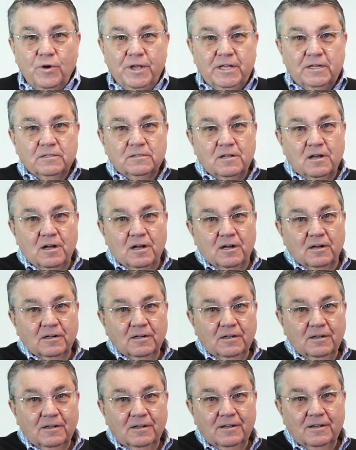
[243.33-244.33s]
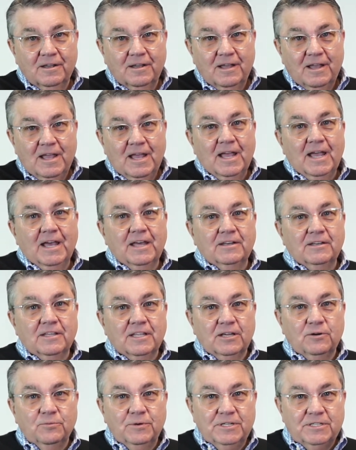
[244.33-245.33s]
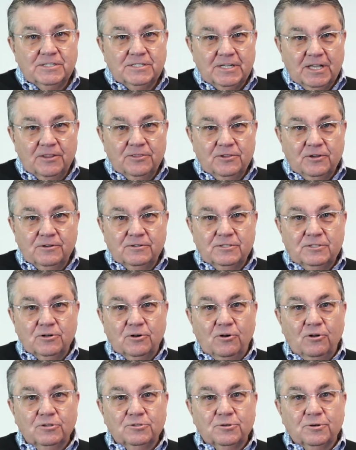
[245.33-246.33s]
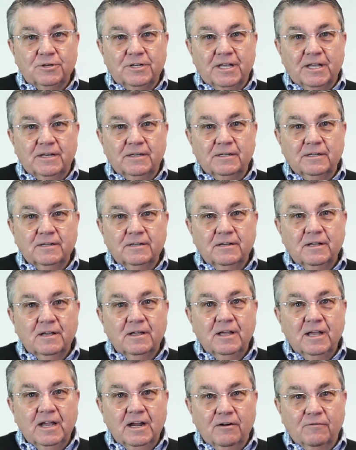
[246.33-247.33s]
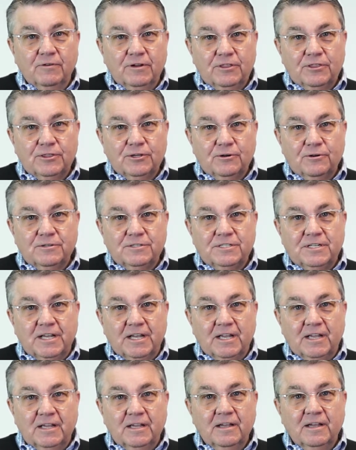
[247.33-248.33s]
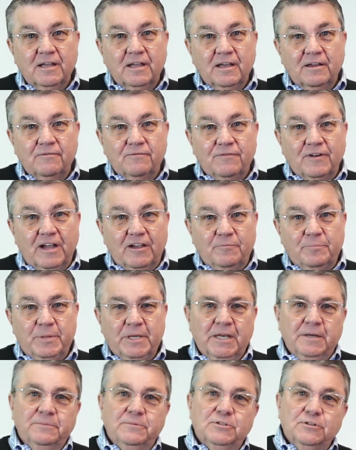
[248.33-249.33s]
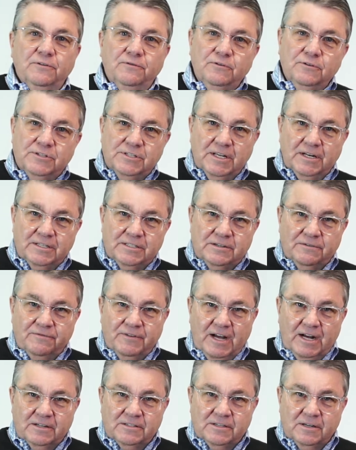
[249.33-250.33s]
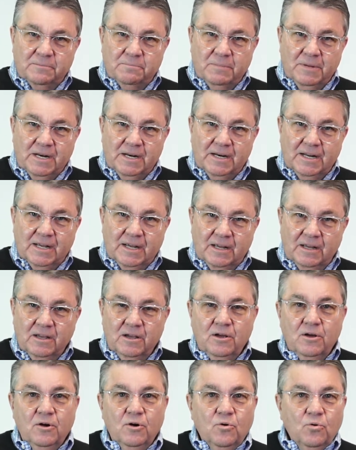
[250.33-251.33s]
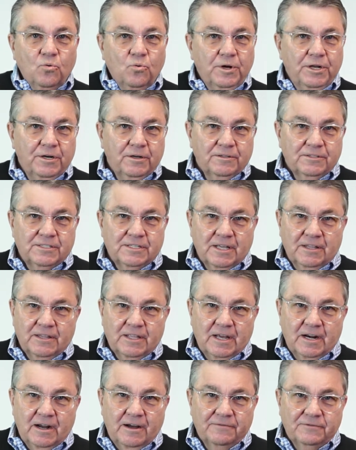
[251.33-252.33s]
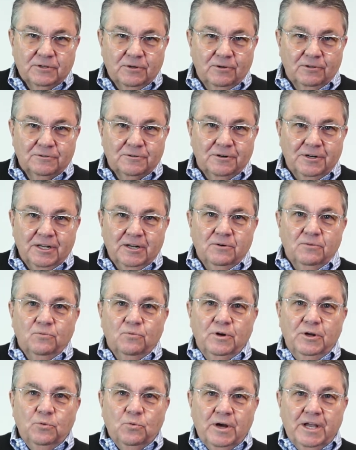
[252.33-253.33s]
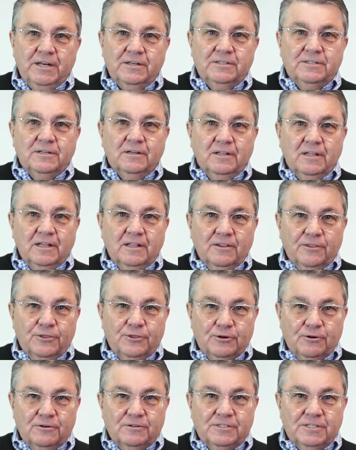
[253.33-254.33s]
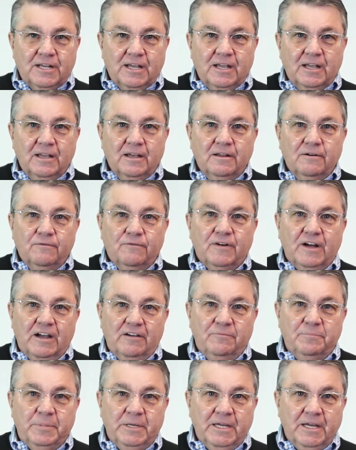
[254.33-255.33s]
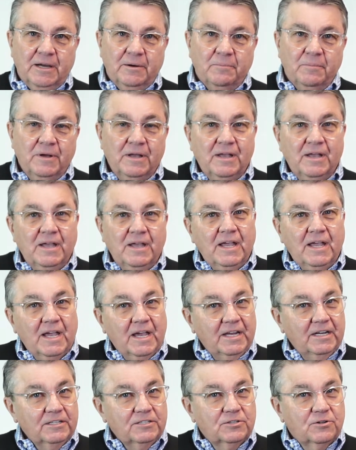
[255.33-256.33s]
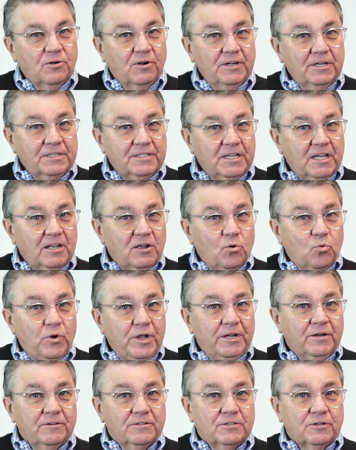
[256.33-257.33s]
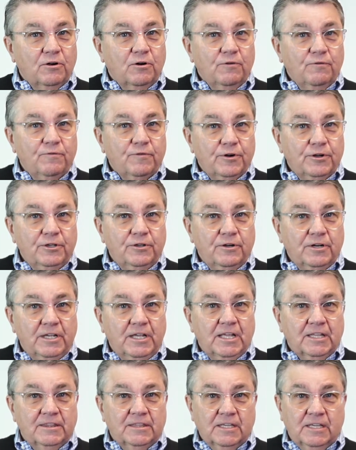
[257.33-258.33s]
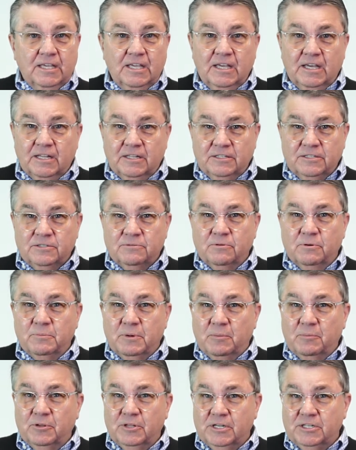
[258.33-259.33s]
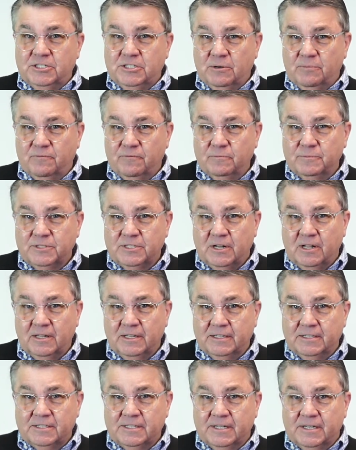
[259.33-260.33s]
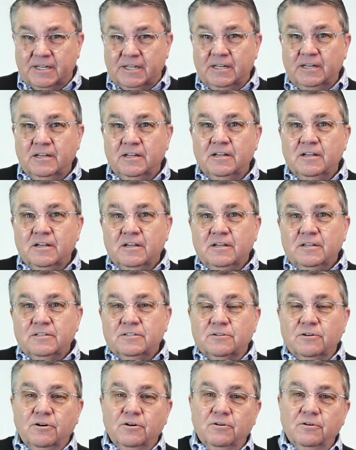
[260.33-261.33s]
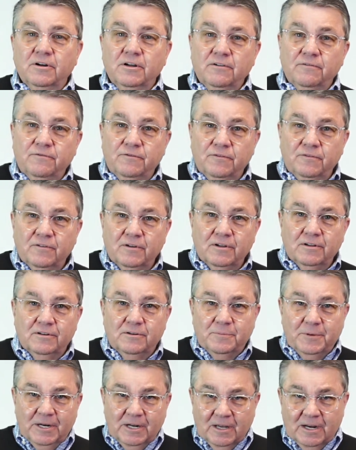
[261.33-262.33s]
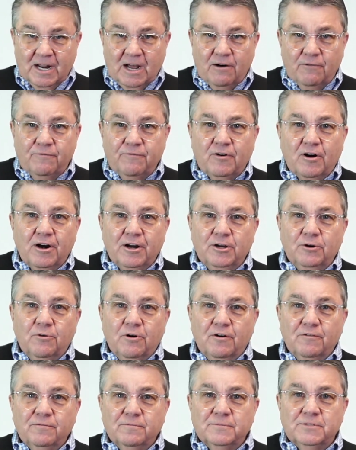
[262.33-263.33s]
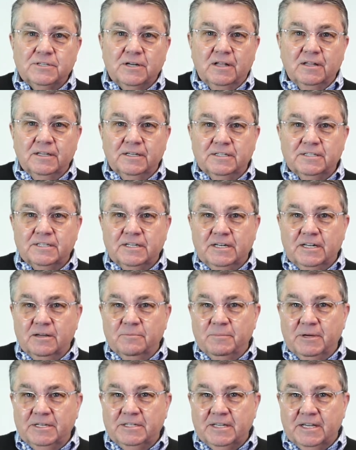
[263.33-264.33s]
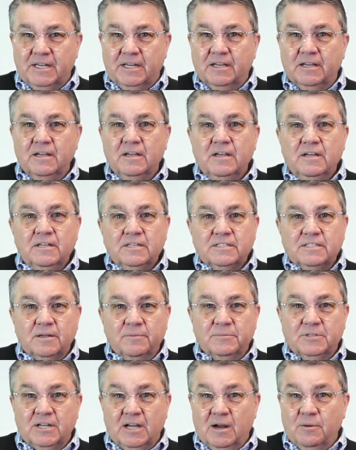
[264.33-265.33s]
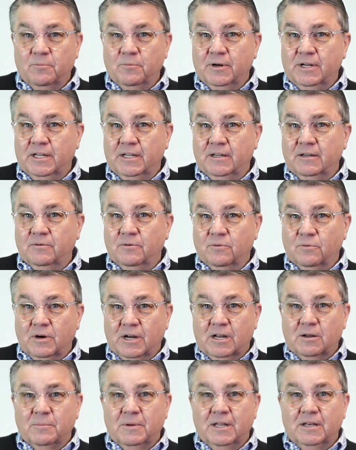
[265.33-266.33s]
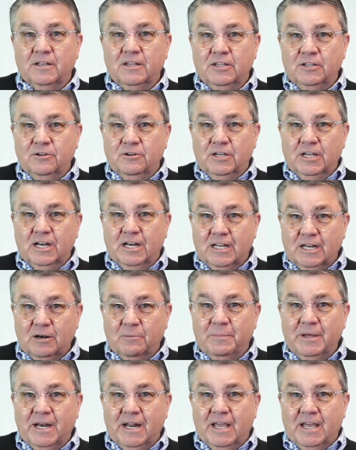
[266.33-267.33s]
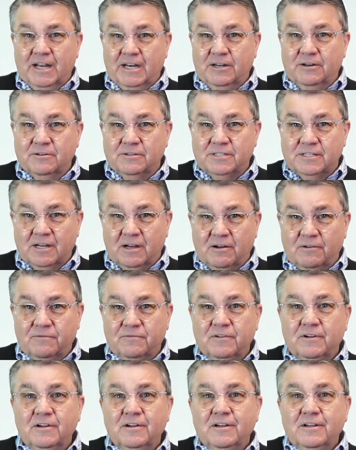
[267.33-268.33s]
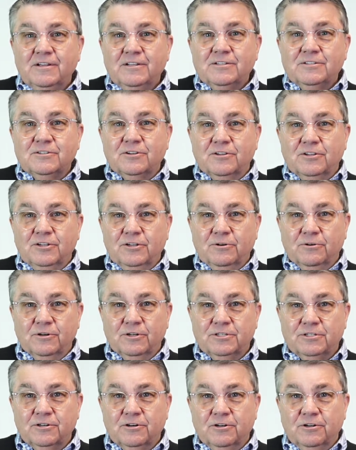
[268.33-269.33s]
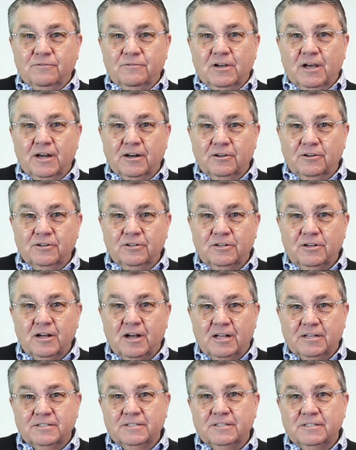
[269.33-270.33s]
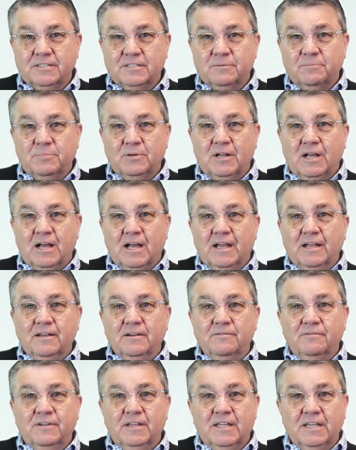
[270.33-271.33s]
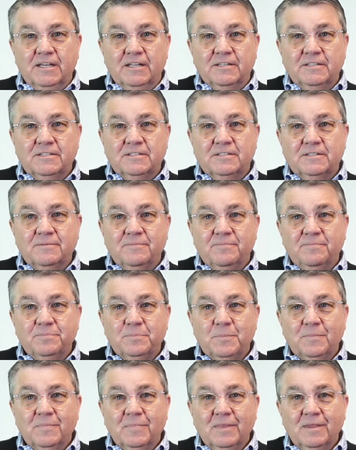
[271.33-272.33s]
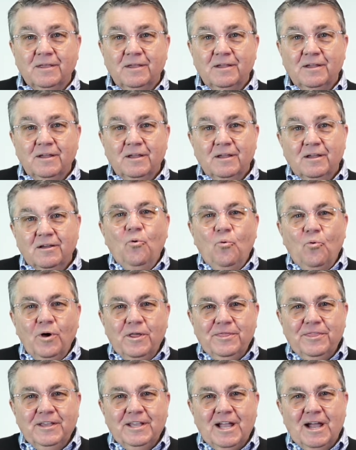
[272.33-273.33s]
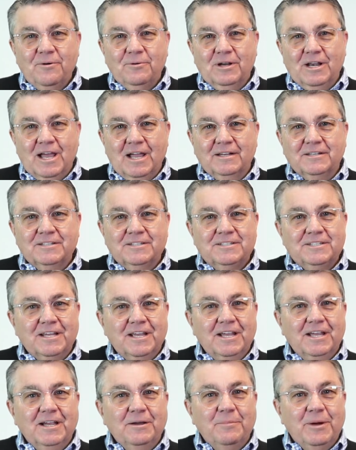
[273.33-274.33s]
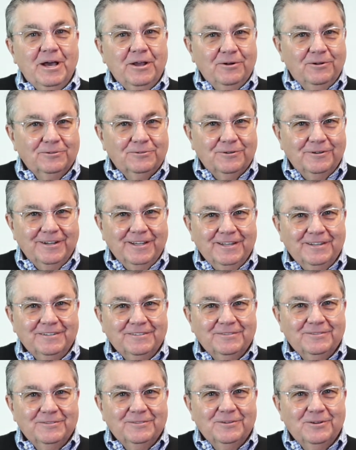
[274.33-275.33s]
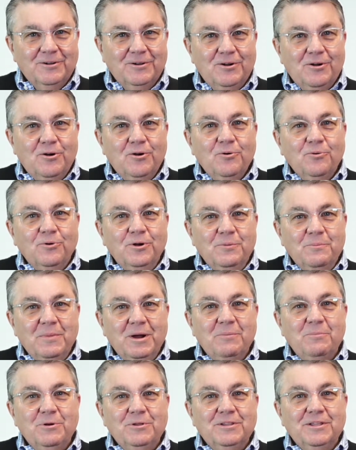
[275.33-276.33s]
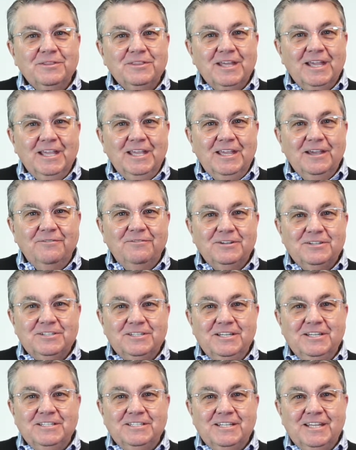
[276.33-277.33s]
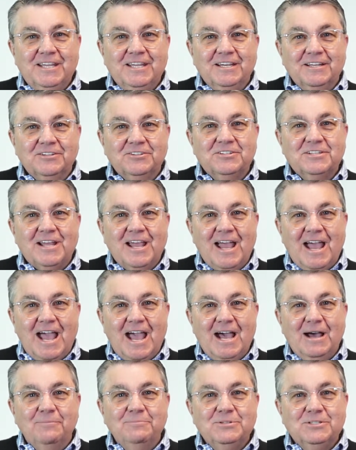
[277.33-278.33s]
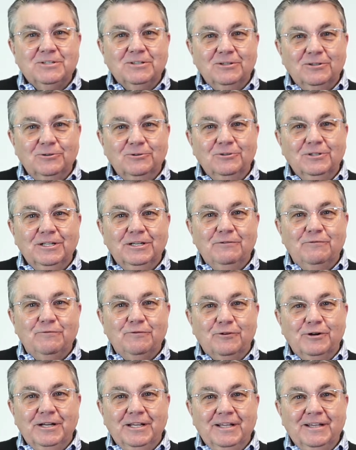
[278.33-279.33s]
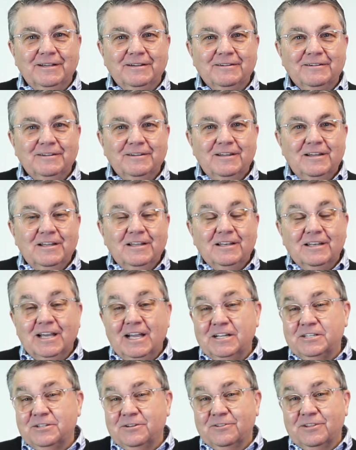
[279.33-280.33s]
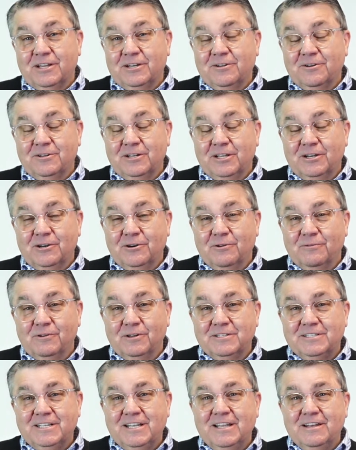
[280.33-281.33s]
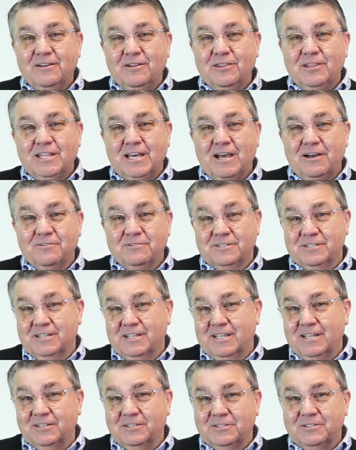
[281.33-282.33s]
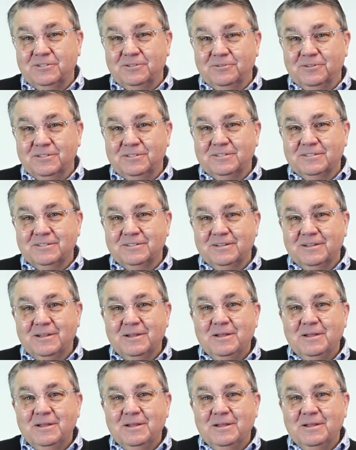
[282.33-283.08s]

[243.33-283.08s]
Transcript: week long, and then we send those to Ultradent every Thursday at 5 p.m. So if you send us a fax on Monday, we don't send that off to Ultradent. We wait till Thursday at 5 p.m. And it's going to take a week or so for you to get the kits. Remember, they ship from Salt Lake City. So if, depending on how far you are from Salt Lake City, it may take some time. We recommend that you get a little bit ahead of yourself so that you are sure you've got a good constant supply of kits. One thing I would like to say about Ultradent, remember that they give us these kits absolutely free. Last year they donated over 10,000 kits to us.